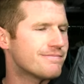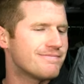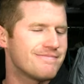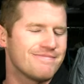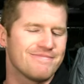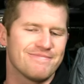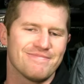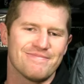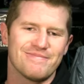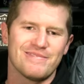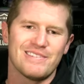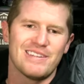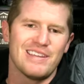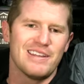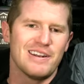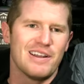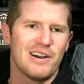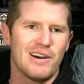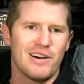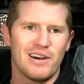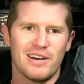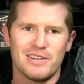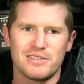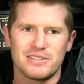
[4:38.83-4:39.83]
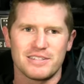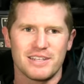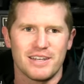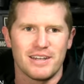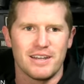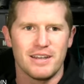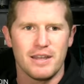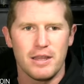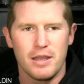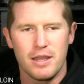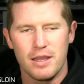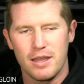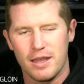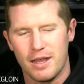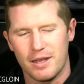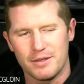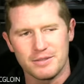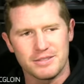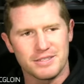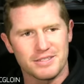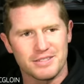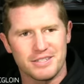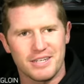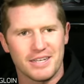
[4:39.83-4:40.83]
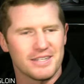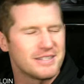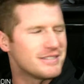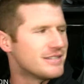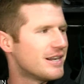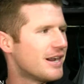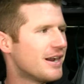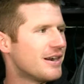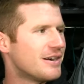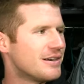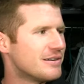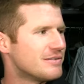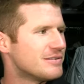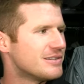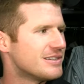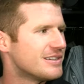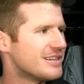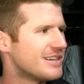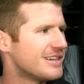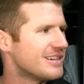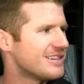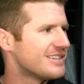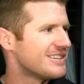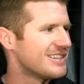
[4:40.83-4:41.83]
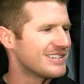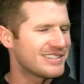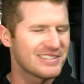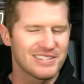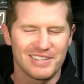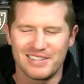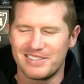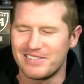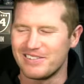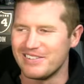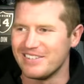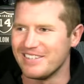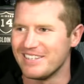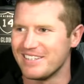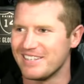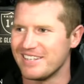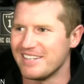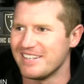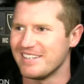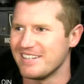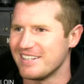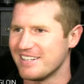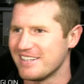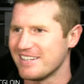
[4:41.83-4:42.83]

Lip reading: I was just getting tired of it. Yeah, that's really it.